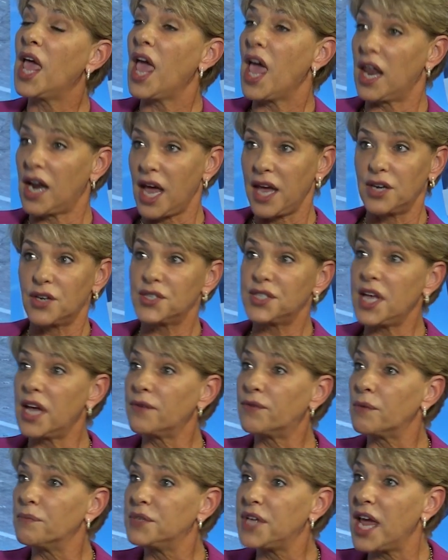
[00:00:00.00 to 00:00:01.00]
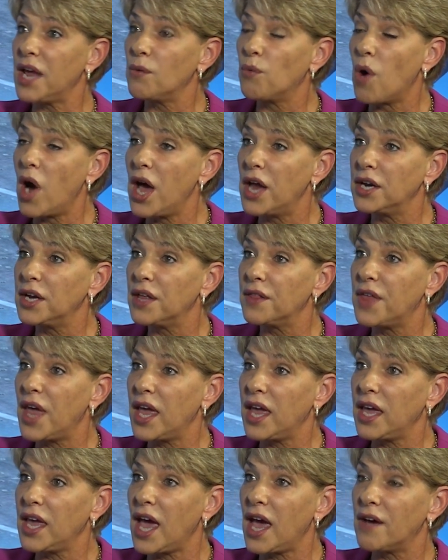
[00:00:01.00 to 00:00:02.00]
And I understand from day one
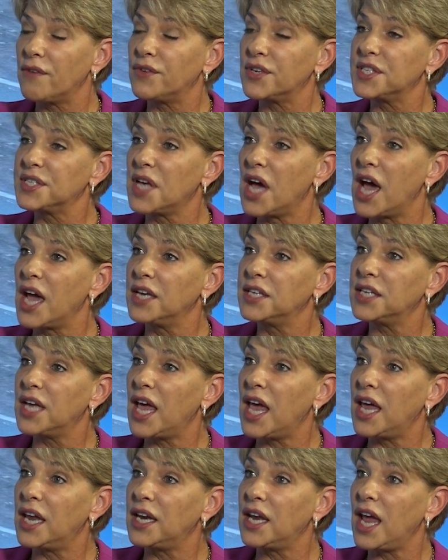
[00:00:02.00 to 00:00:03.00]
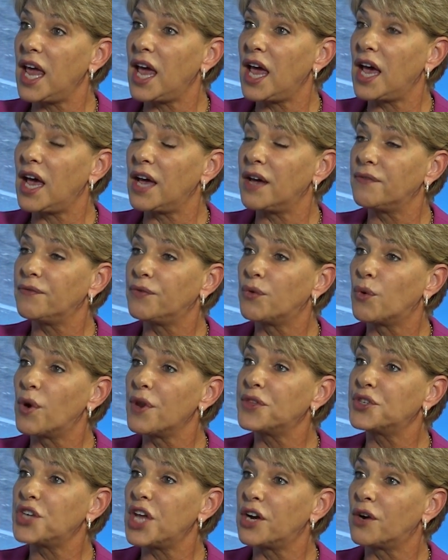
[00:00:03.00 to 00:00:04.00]
they have assigned a
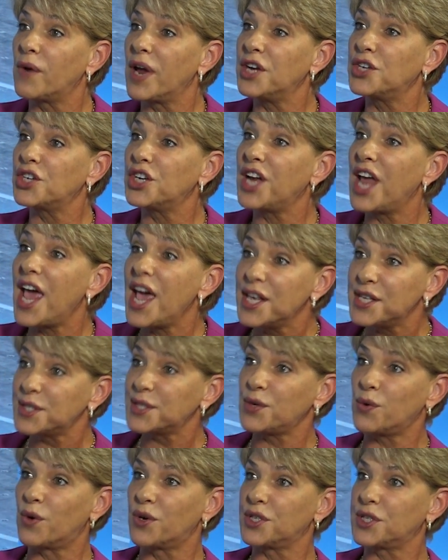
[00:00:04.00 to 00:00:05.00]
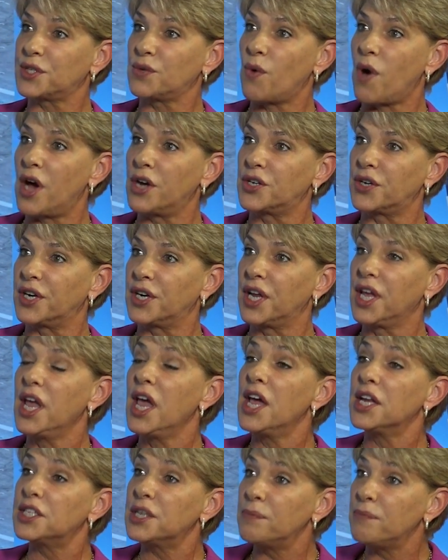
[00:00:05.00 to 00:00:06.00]
fourth-generation escort squadron
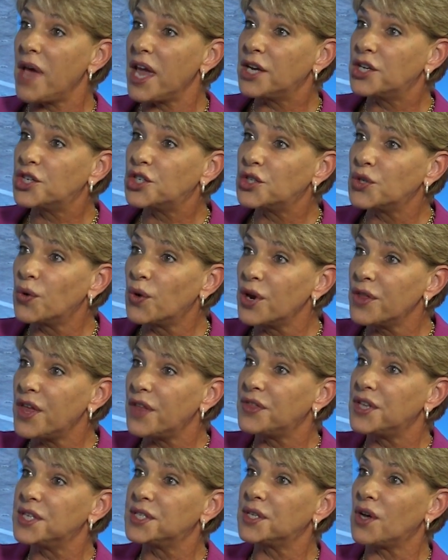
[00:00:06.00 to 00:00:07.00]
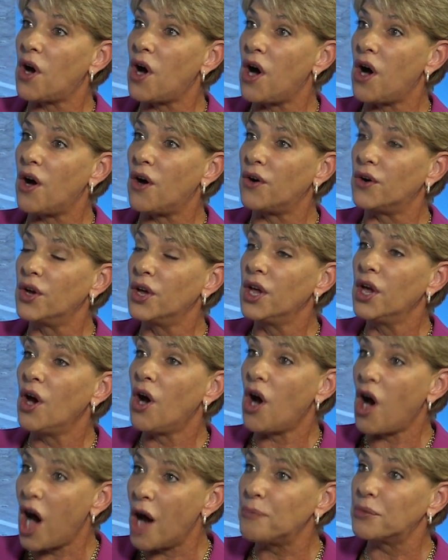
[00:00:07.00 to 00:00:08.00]
to make sure that this all
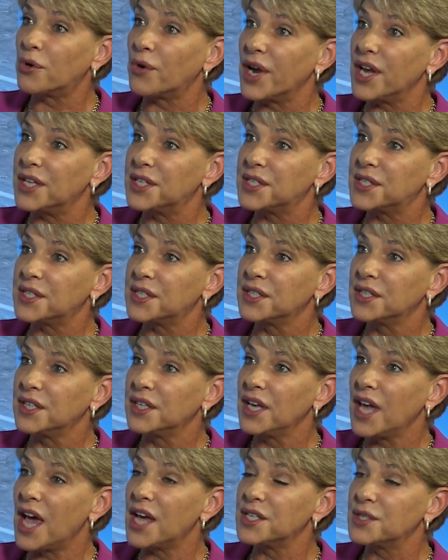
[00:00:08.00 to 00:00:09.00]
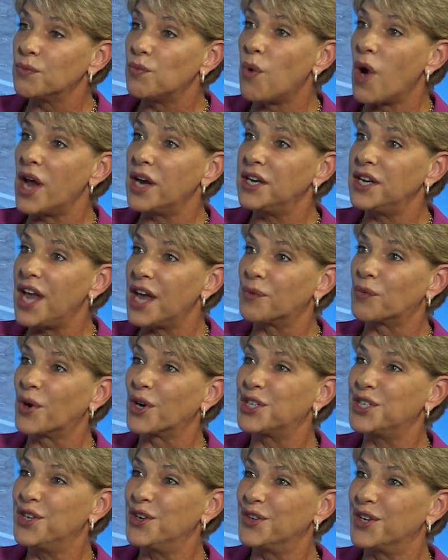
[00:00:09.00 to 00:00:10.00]
operates as one
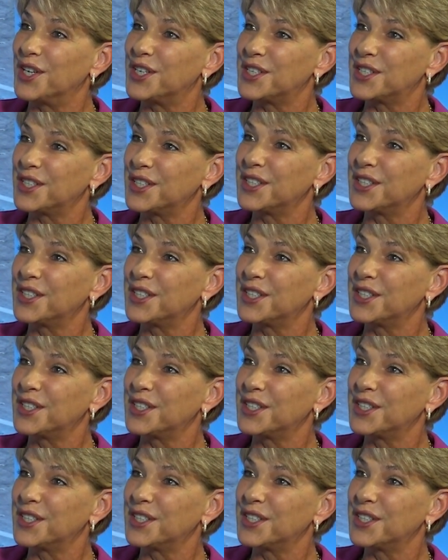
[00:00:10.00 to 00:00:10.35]
networked unit.